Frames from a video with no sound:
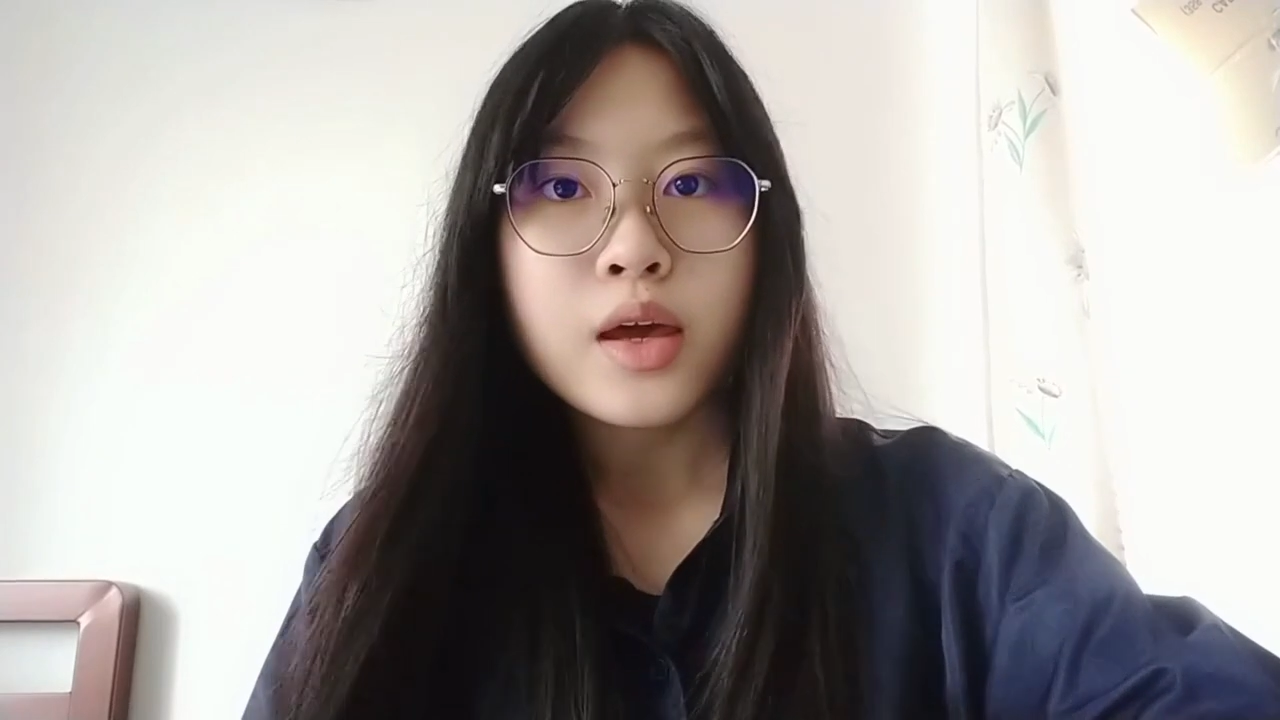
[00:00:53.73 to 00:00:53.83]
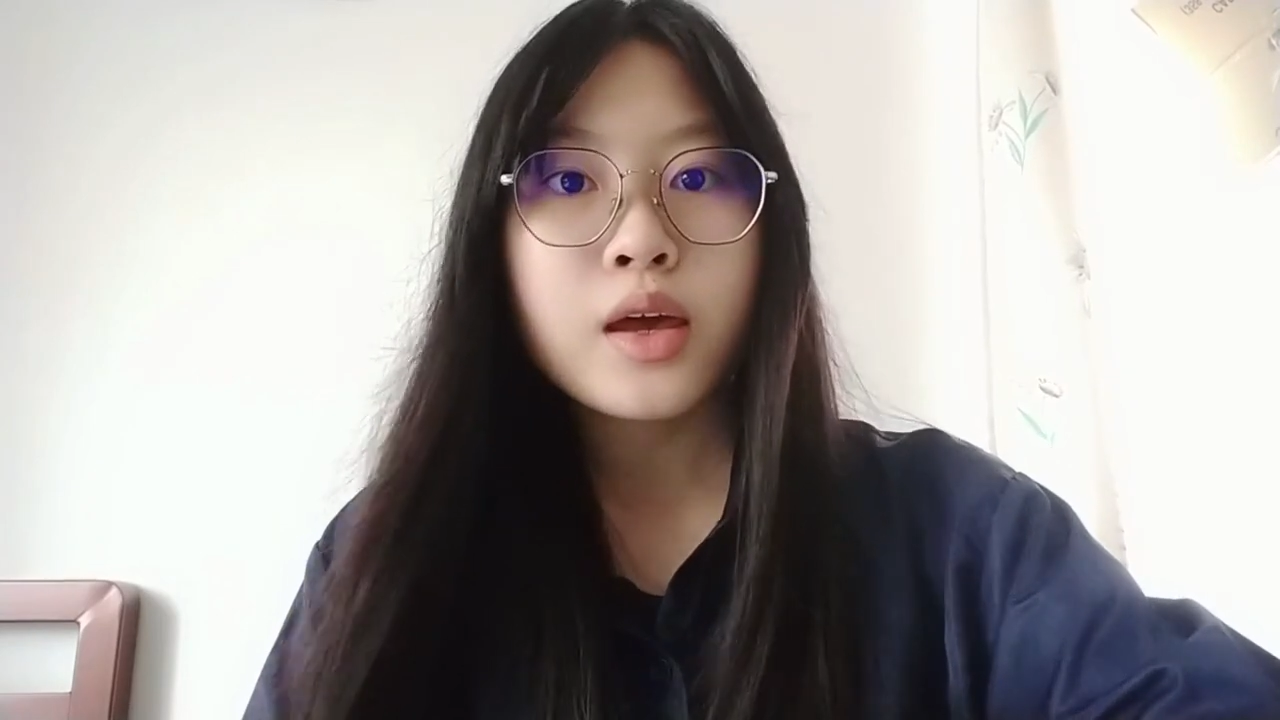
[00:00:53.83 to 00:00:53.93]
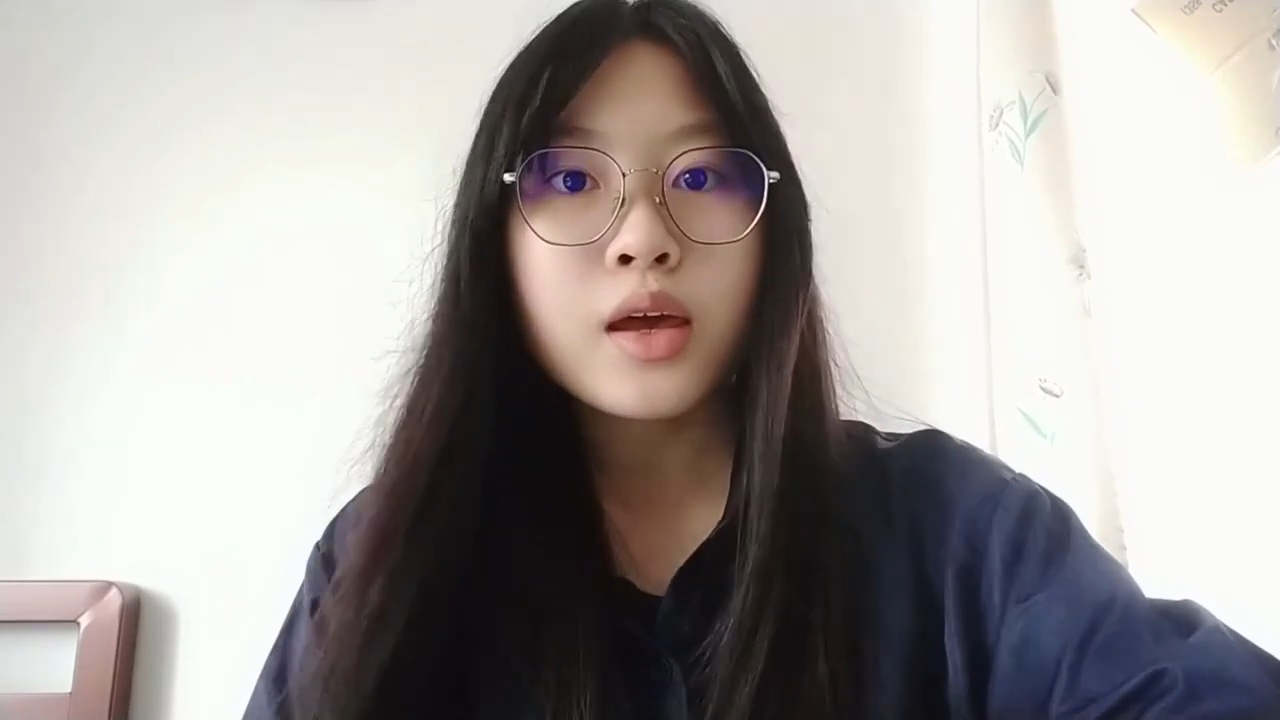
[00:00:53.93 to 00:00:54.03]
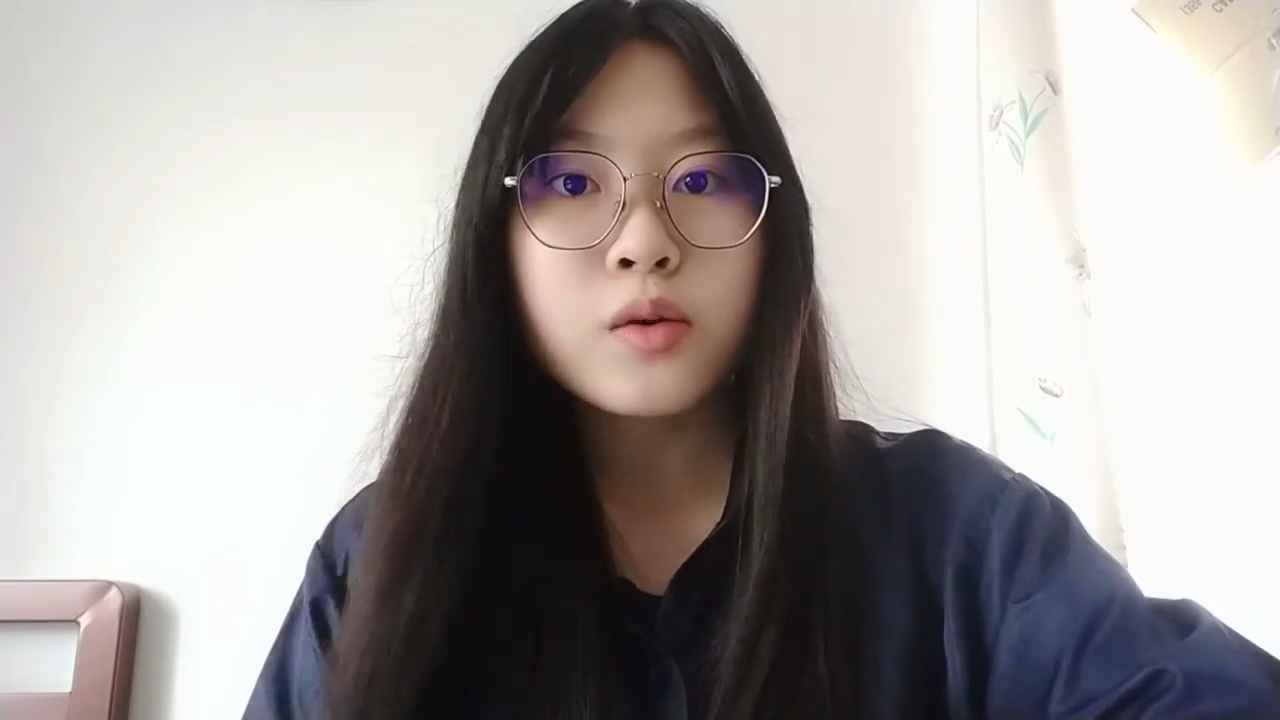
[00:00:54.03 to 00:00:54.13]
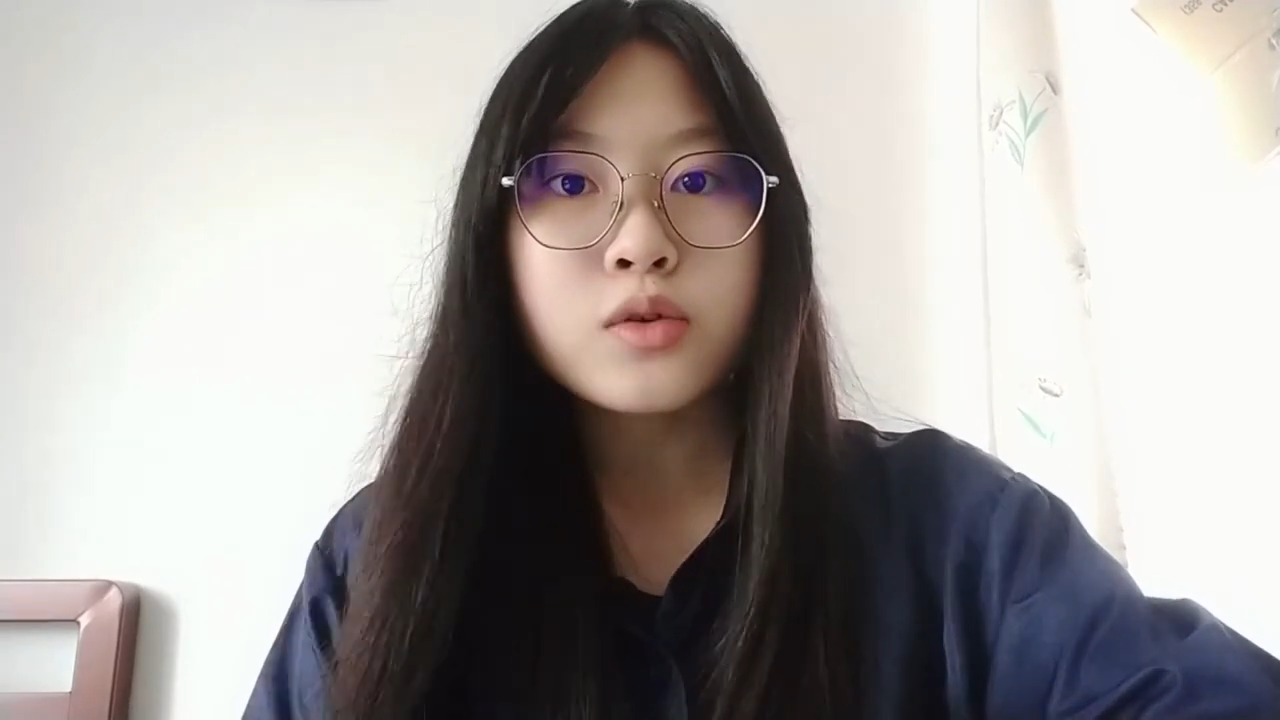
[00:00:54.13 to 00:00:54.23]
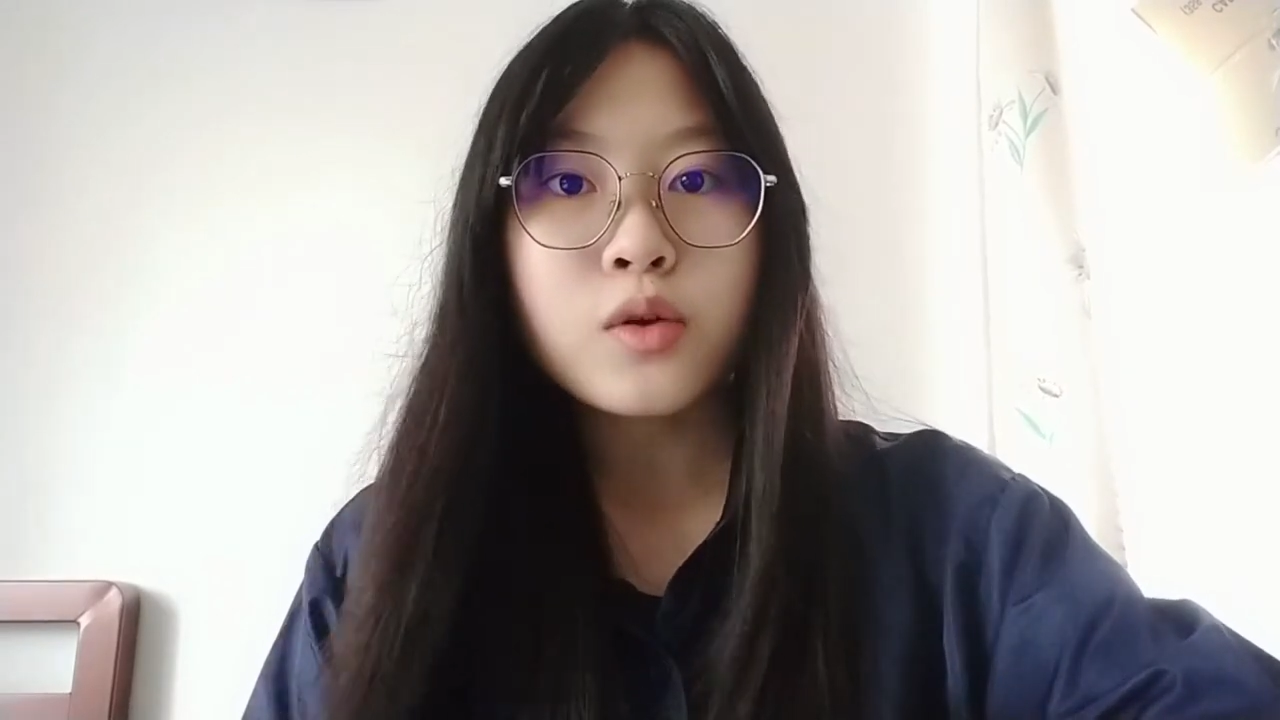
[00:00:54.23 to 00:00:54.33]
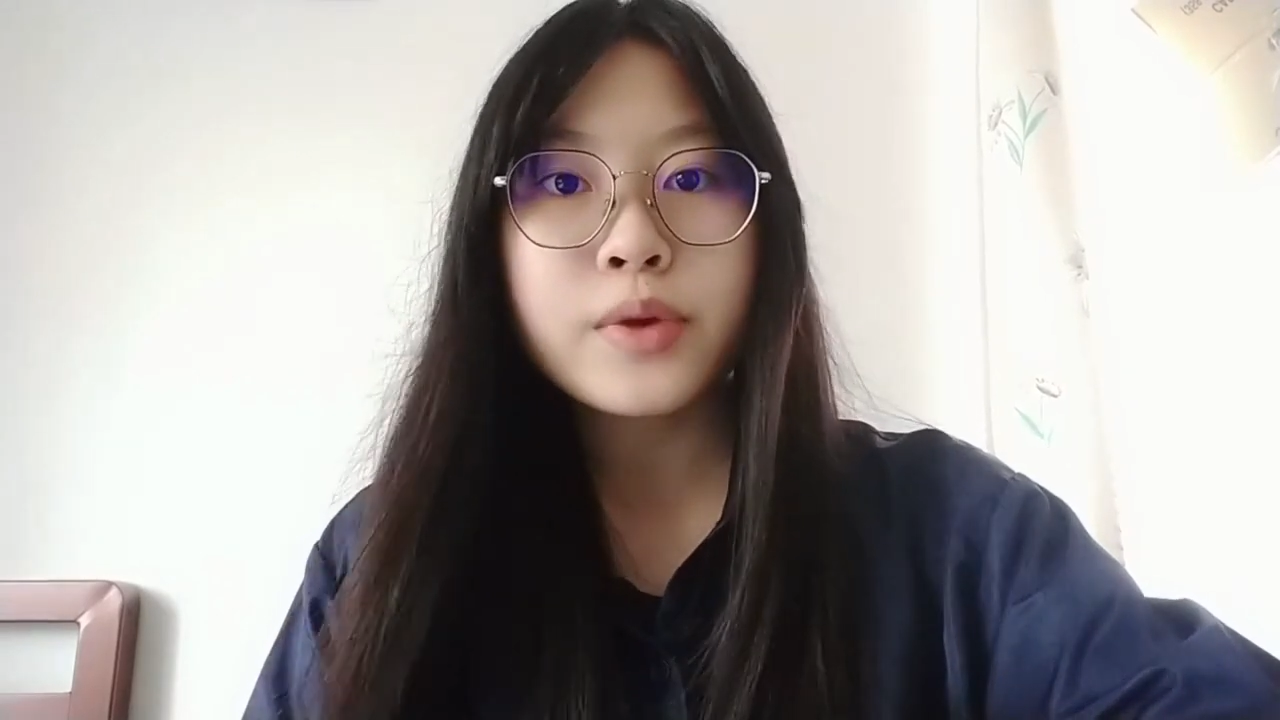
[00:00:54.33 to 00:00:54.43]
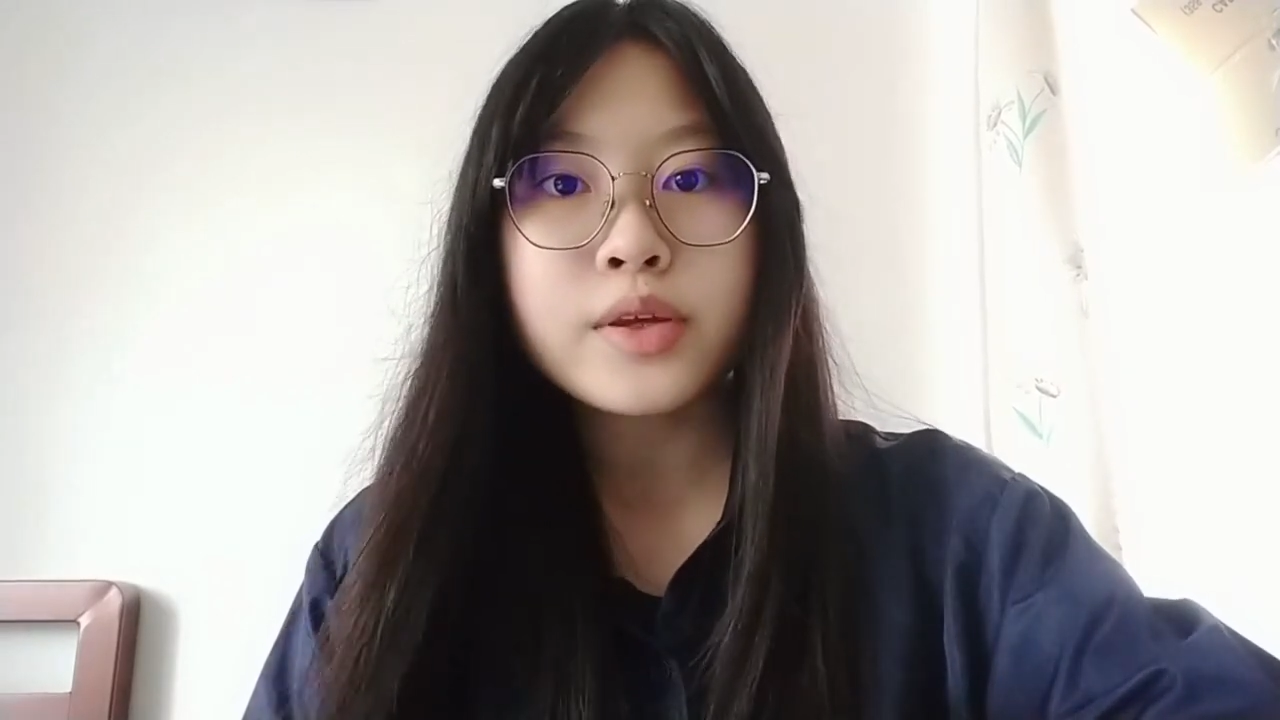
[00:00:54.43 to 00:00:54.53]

It can also